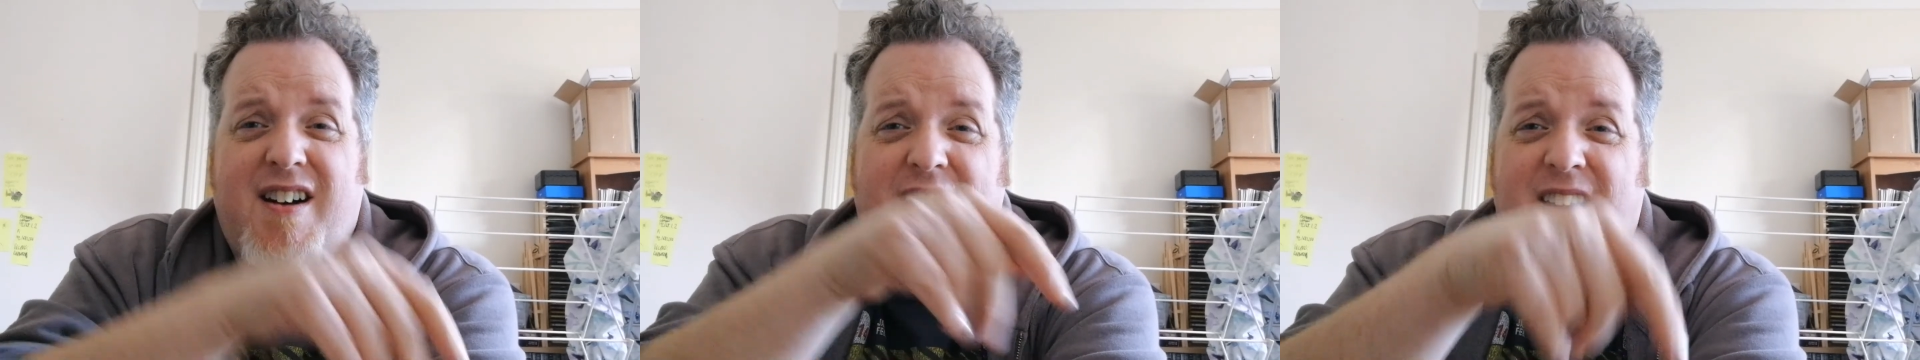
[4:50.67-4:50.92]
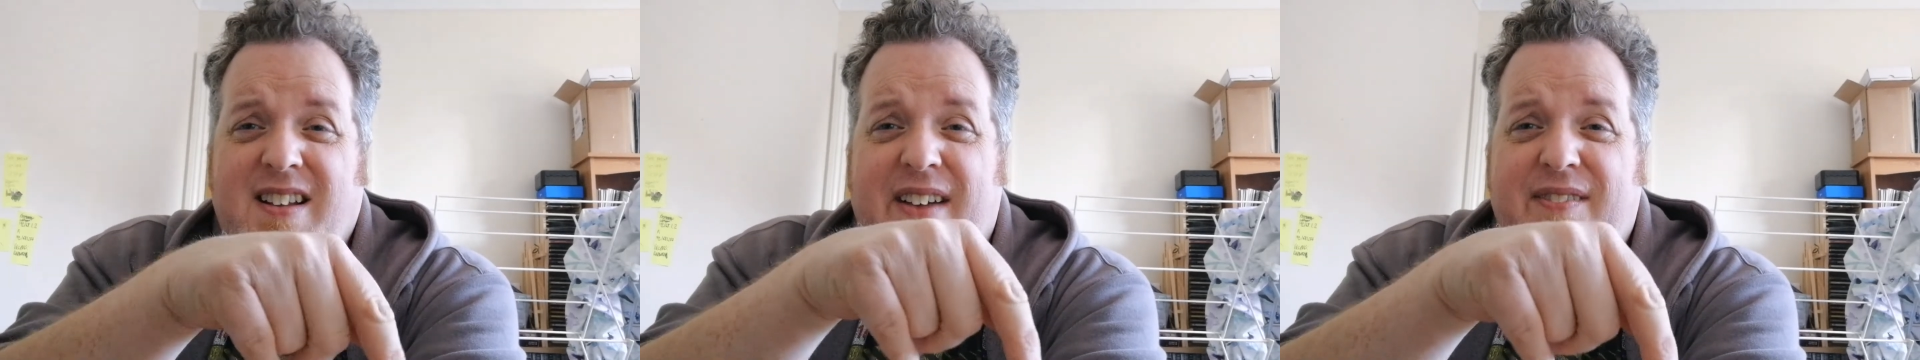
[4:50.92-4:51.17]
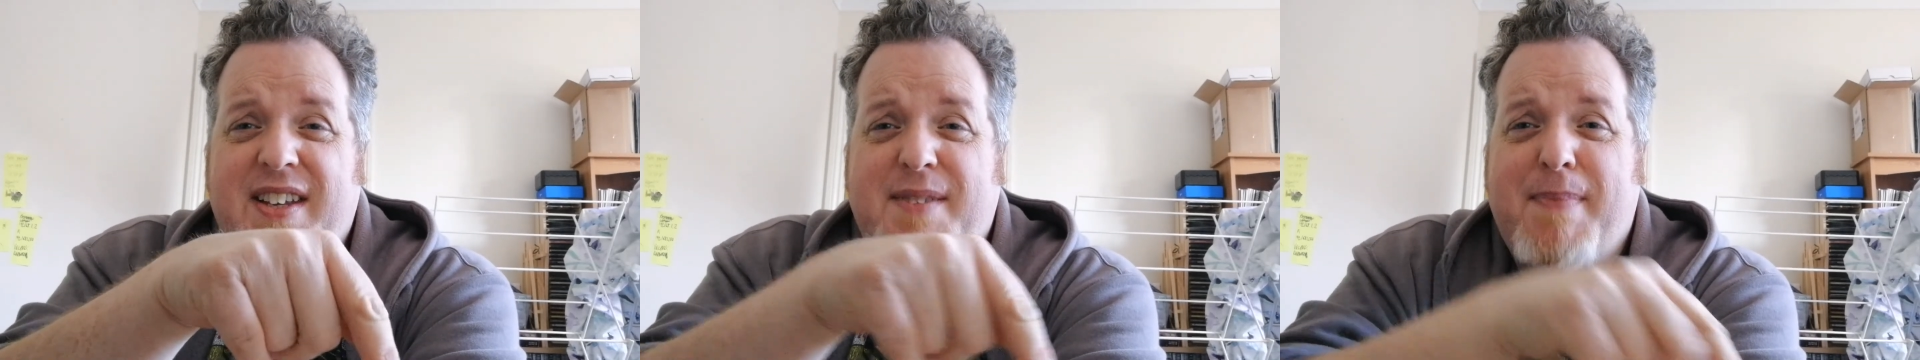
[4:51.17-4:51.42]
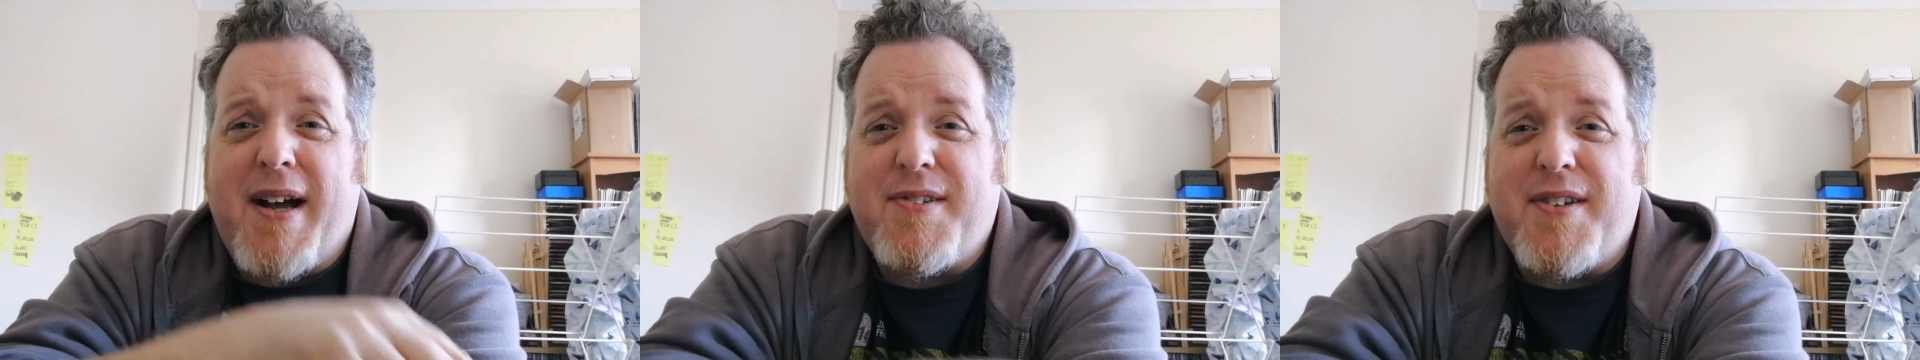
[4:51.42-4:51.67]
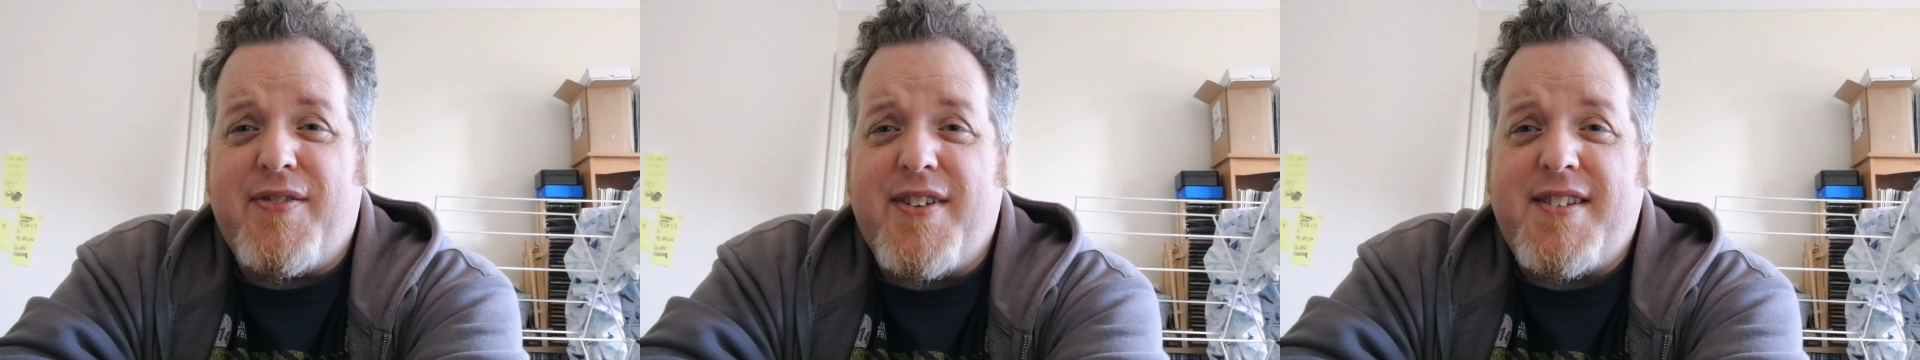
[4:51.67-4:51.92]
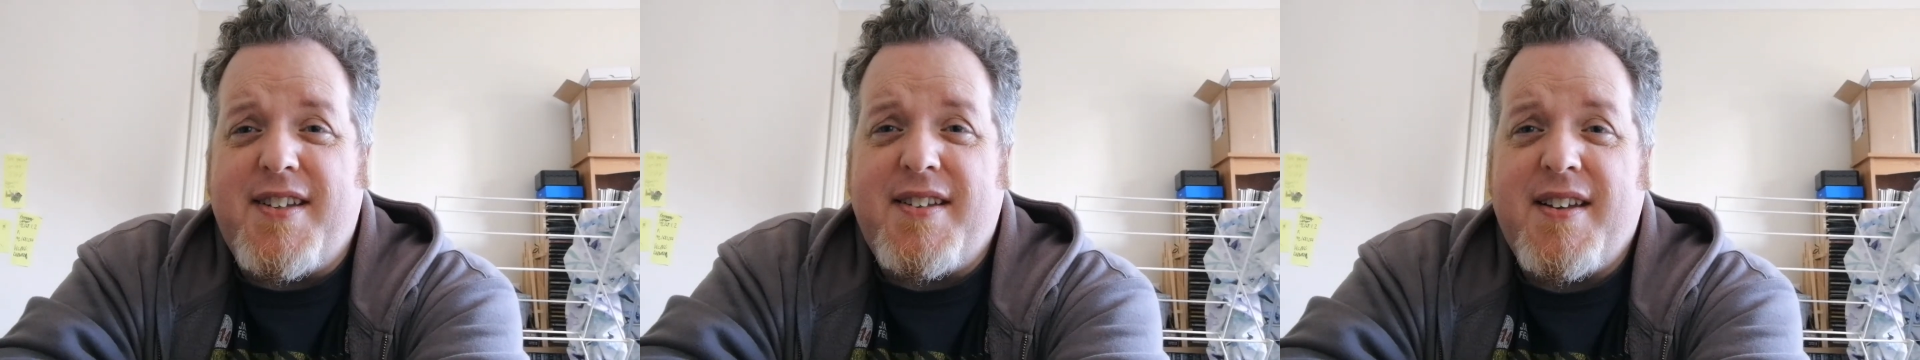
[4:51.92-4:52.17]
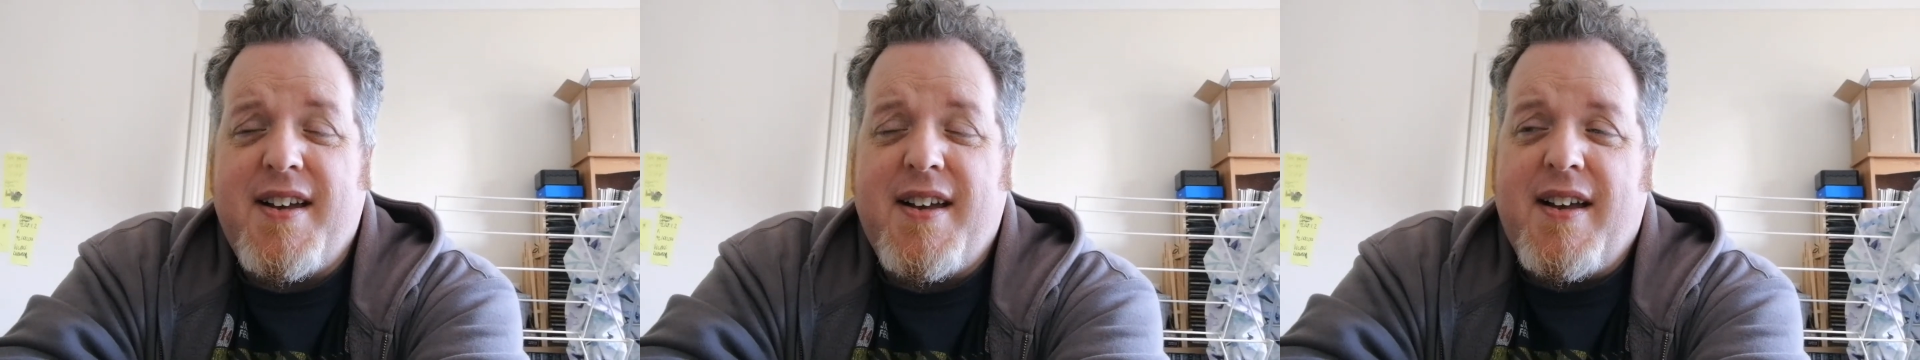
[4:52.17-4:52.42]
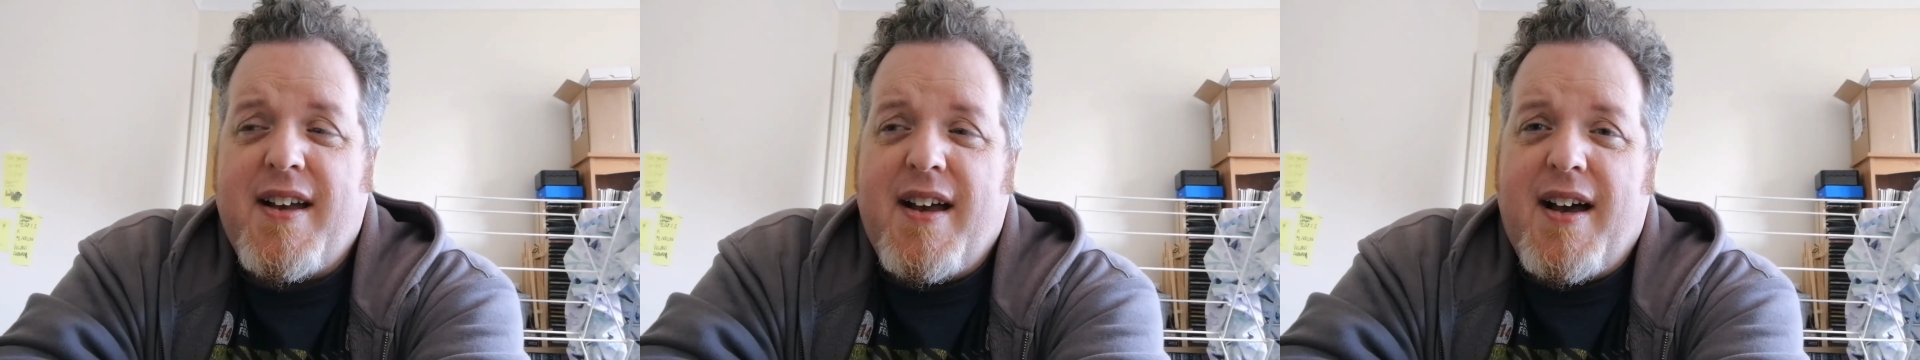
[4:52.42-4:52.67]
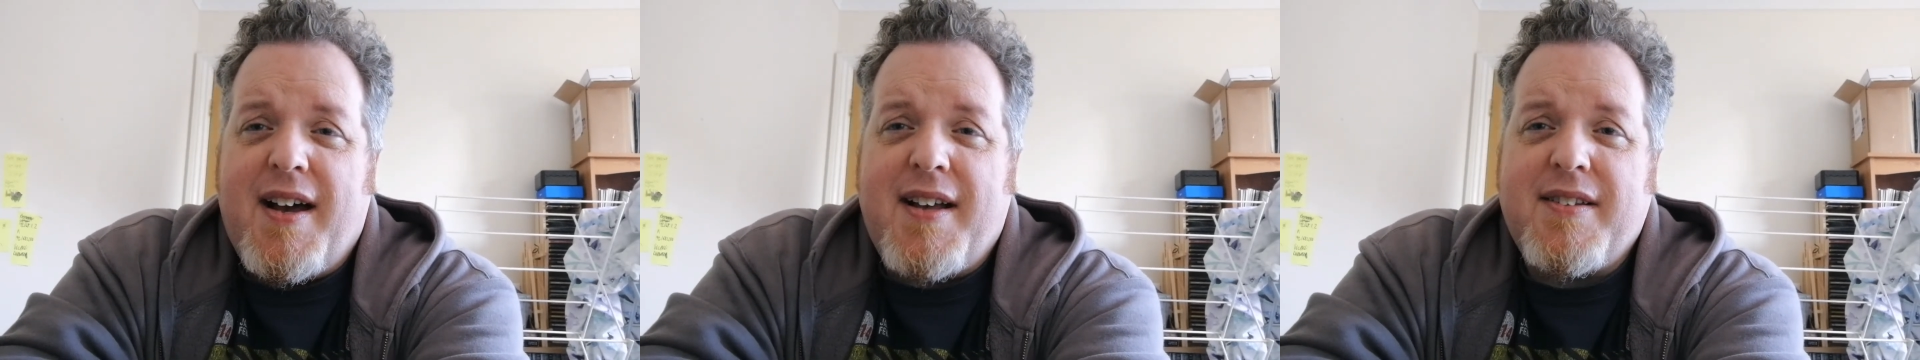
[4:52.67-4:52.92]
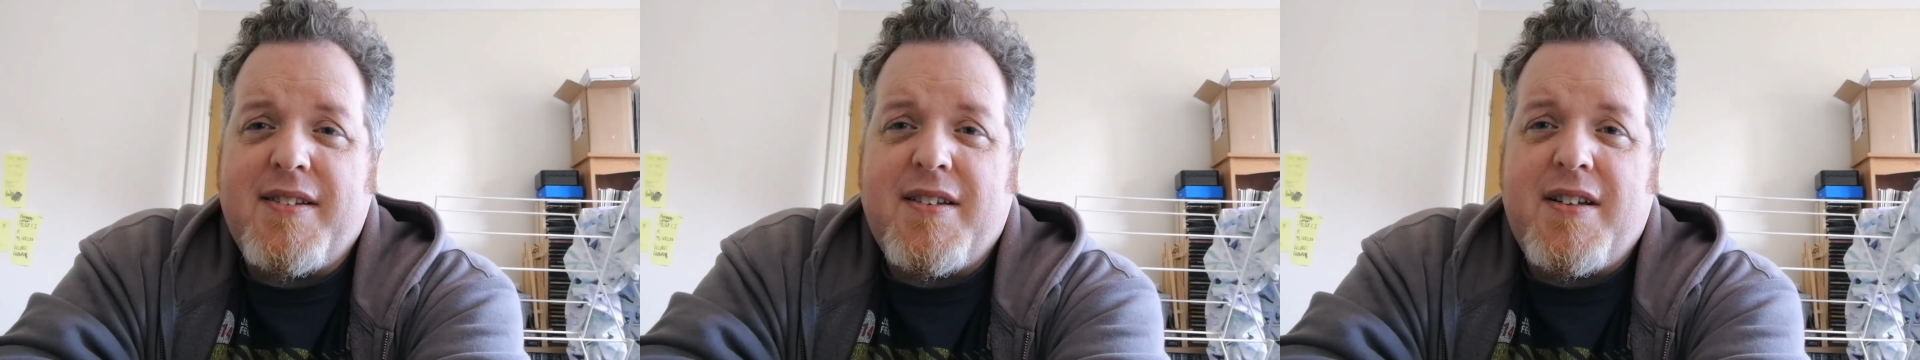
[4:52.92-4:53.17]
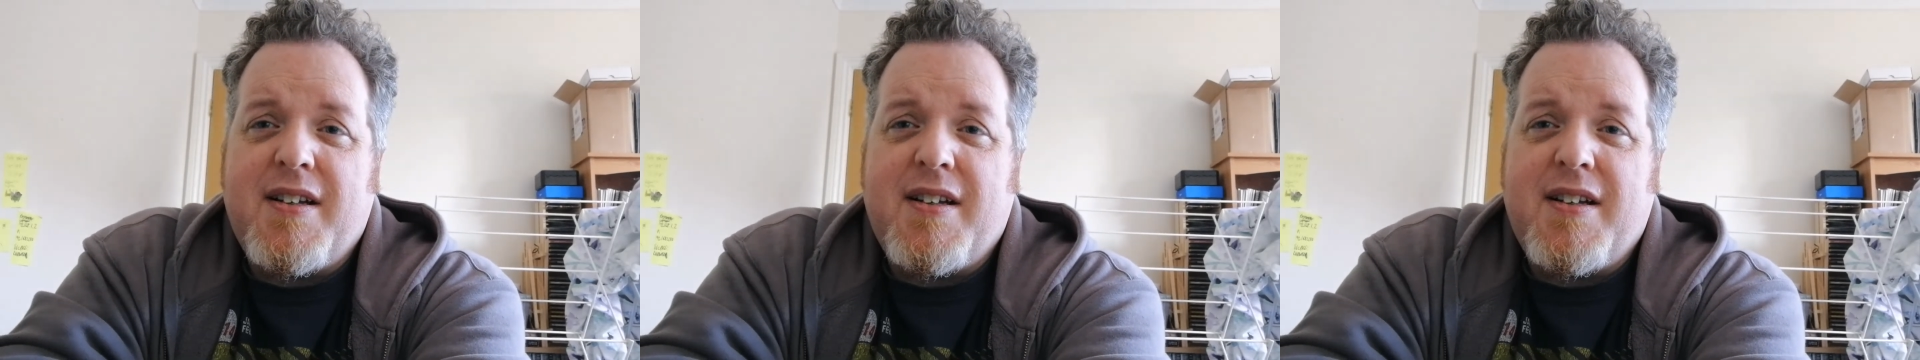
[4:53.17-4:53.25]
I'll have this battery fitted, and